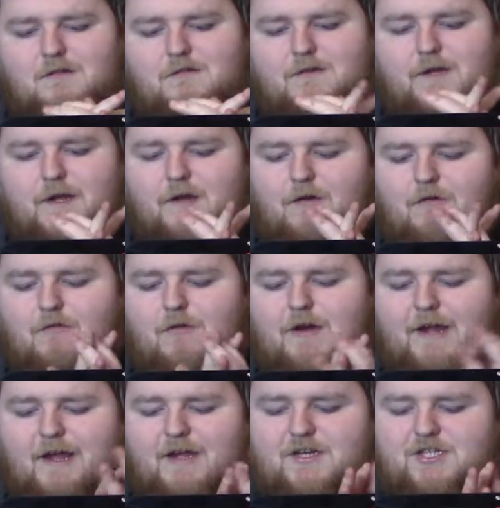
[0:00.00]
Now, what
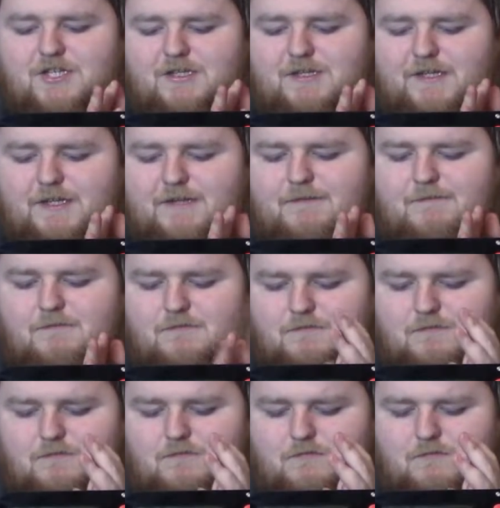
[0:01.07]
actually
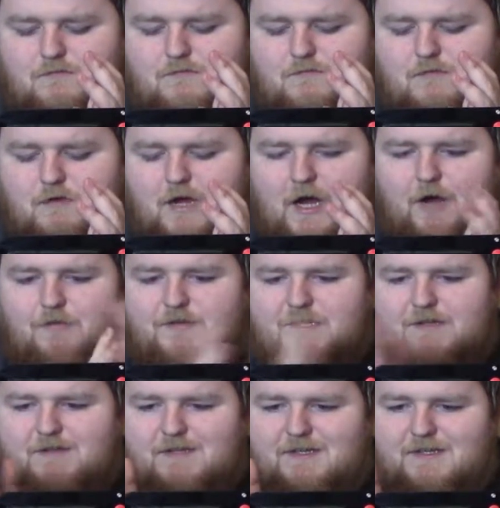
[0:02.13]

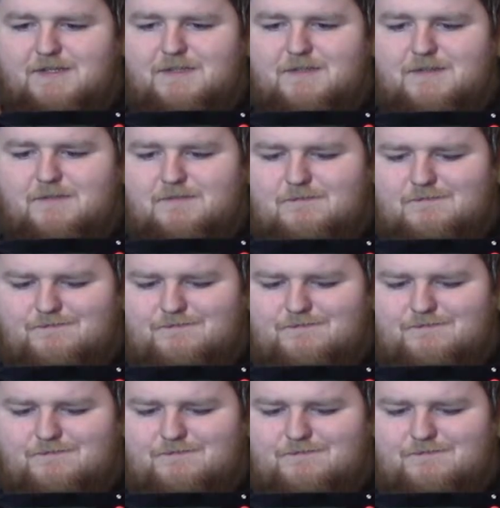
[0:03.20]
halted this